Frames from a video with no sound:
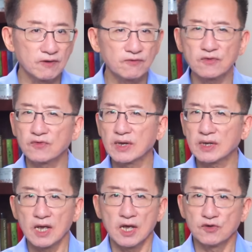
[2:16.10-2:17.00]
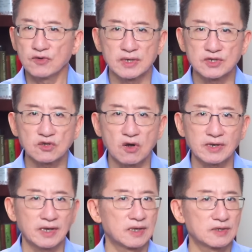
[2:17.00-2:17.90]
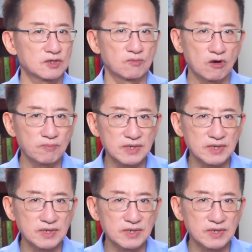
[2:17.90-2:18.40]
if you think you can start a small